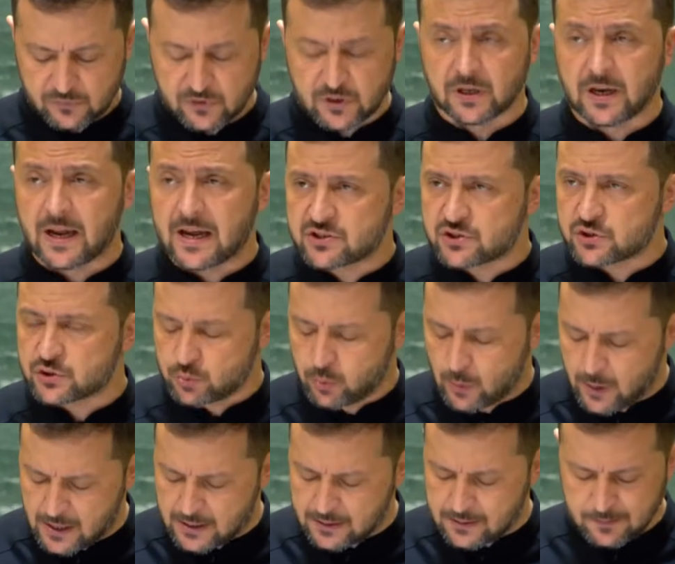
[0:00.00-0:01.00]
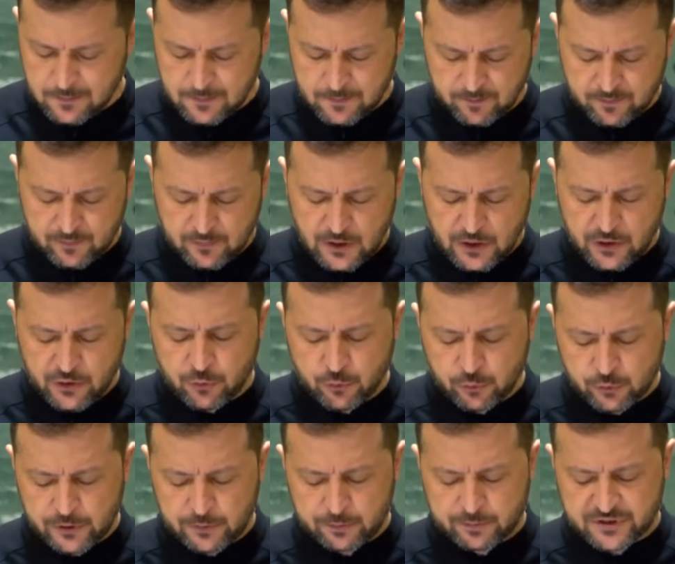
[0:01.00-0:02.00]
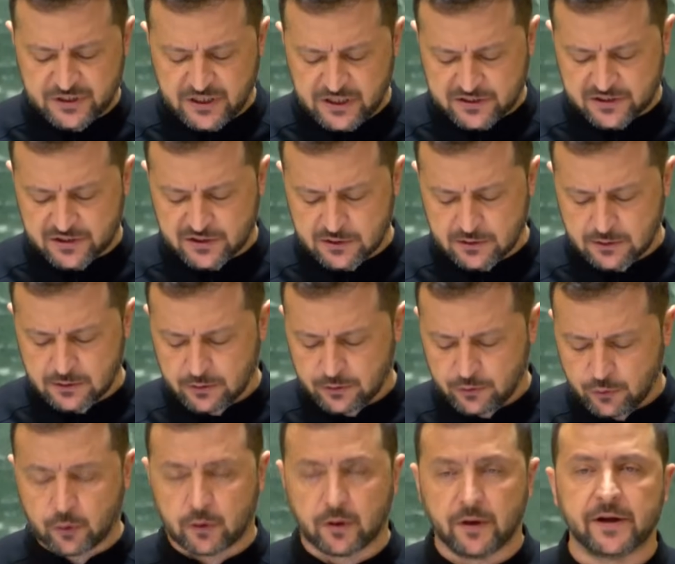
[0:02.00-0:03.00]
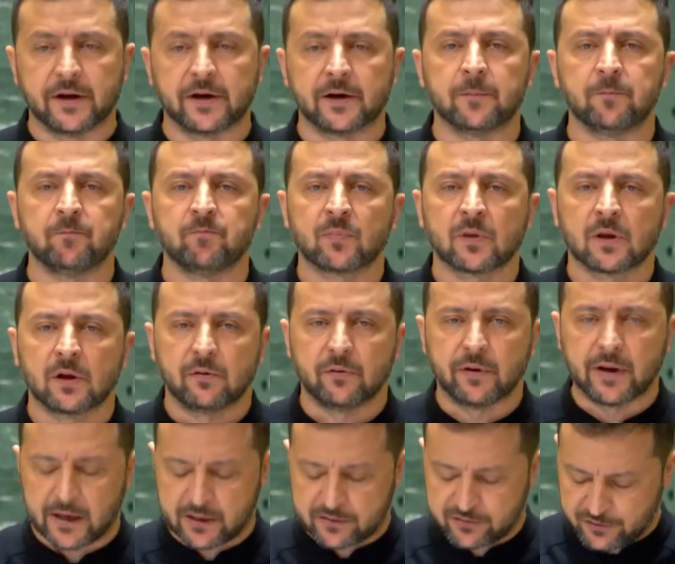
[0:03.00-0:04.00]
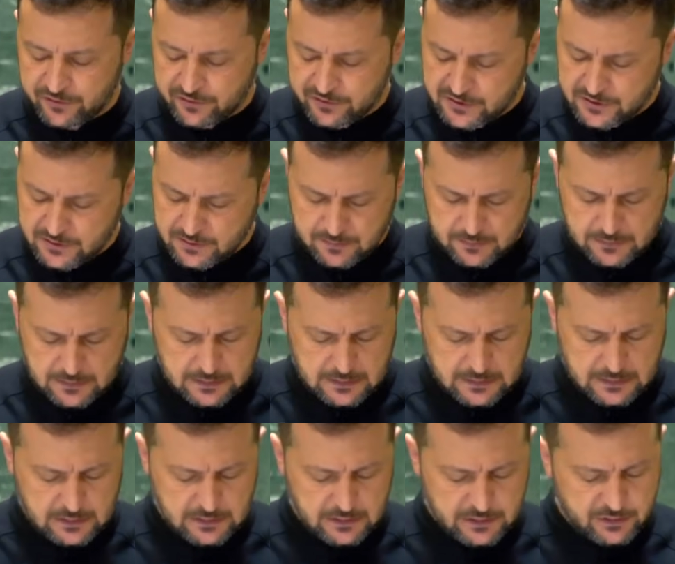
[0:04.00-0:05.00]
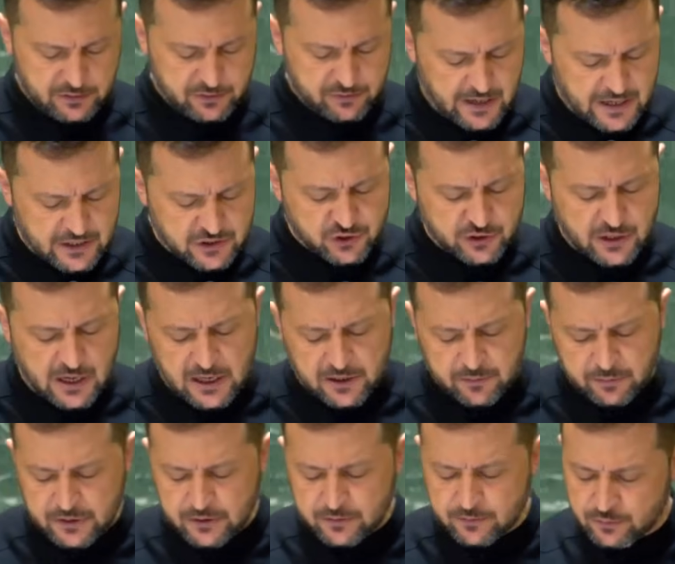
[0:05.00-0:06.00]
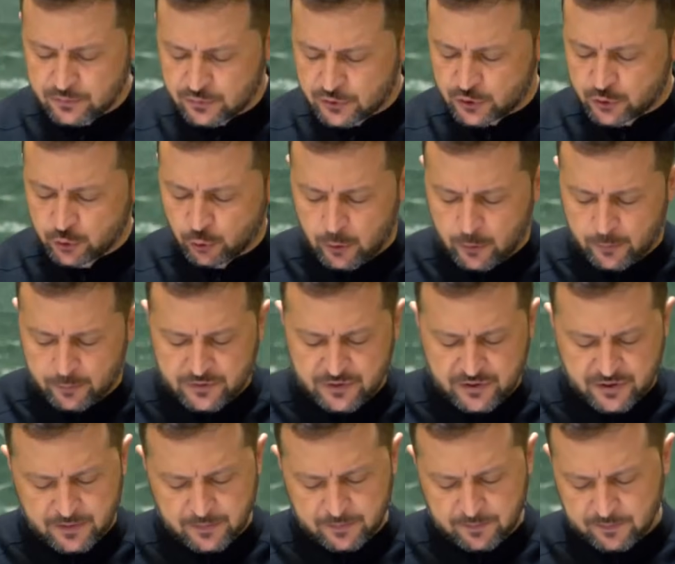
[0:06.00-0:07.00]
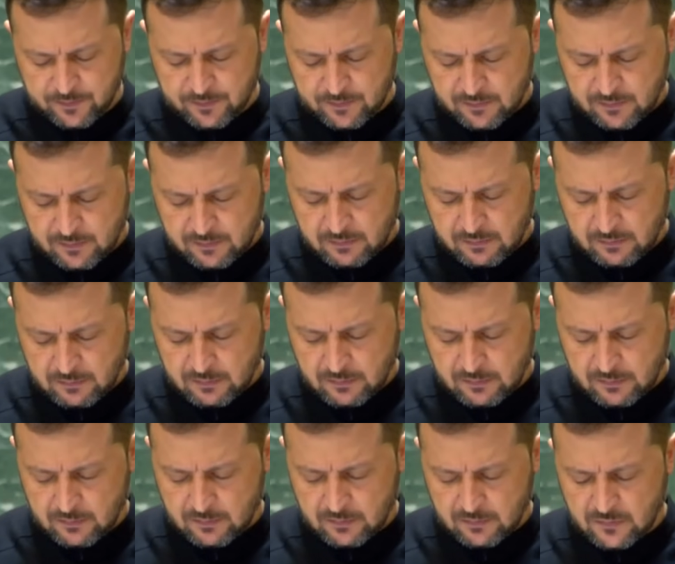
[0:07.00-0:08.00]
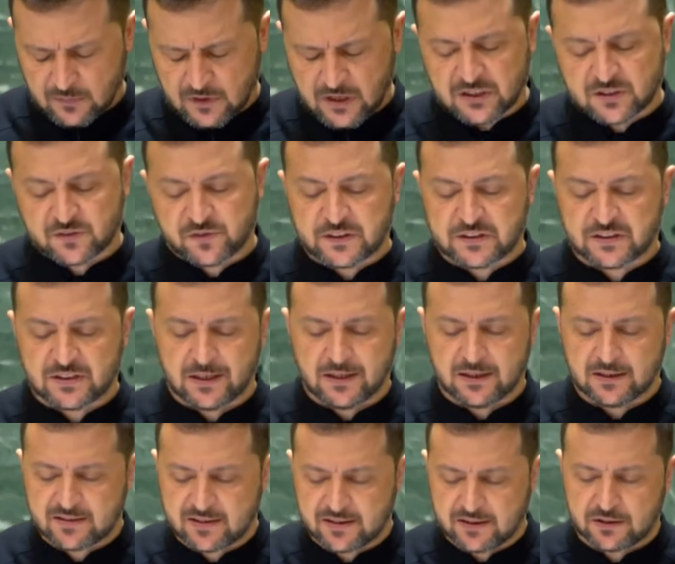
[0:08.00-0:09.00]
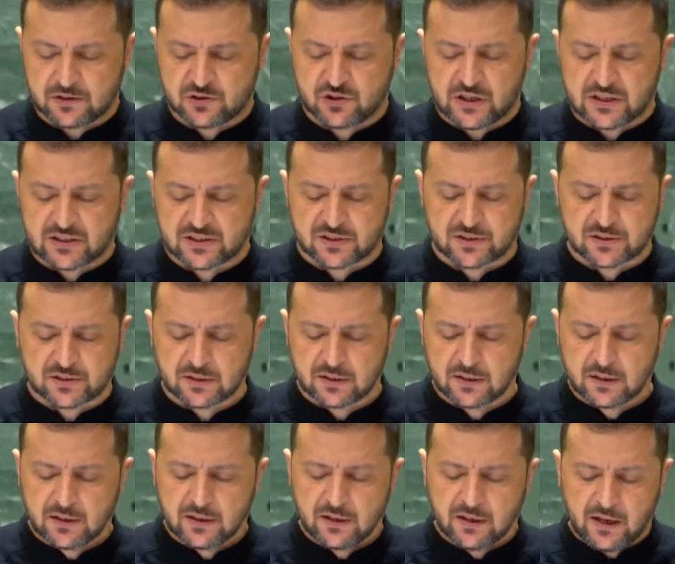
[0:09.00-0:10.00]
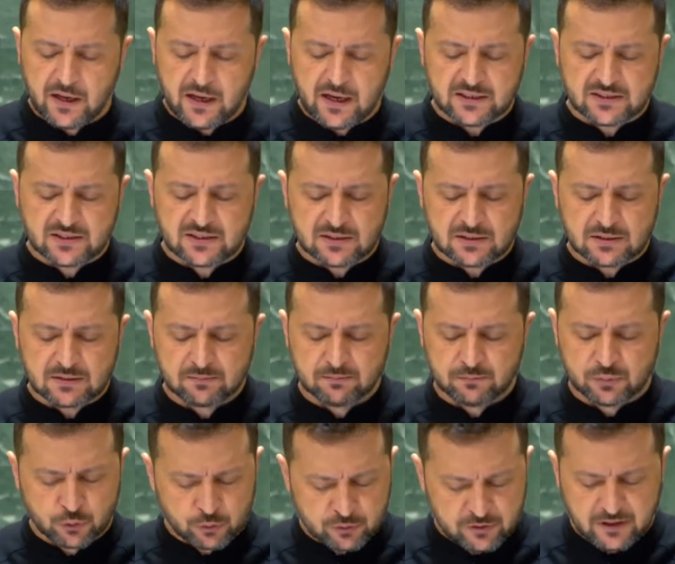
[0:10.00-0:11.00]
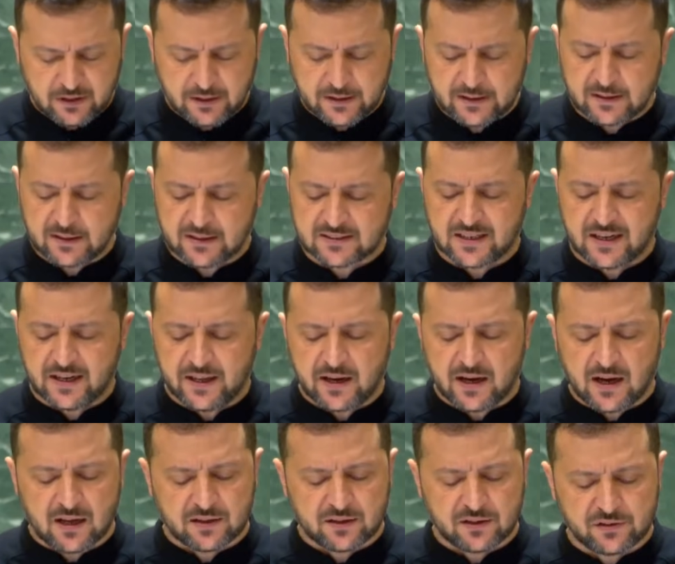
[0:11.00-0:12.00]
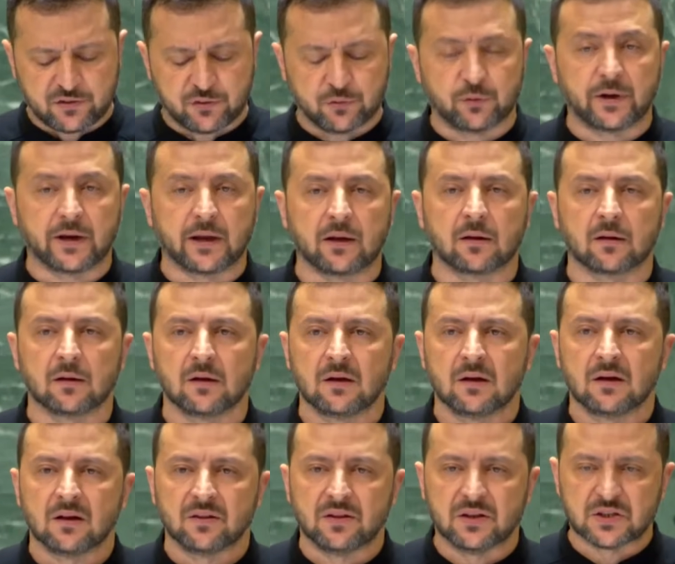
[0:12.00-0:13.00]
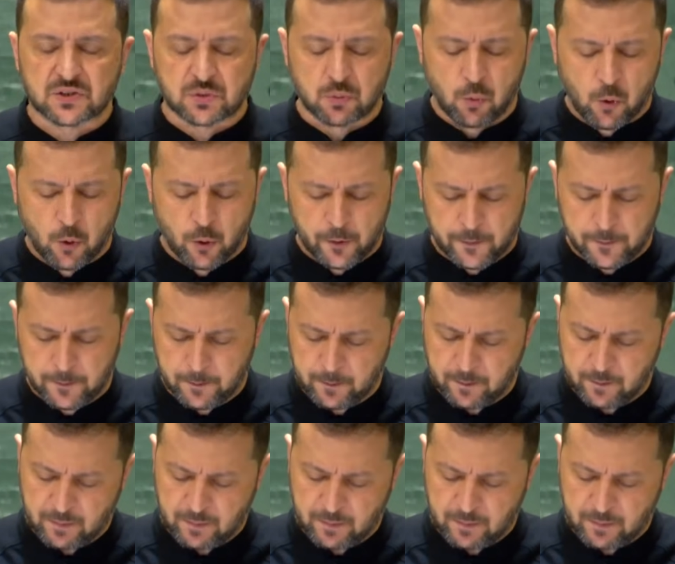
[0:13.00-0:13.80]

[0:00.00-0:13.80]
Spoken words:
the largest one in Europe, 6 nuclear reactors. The Russian army stormed this facility just as brutally as any other during this war,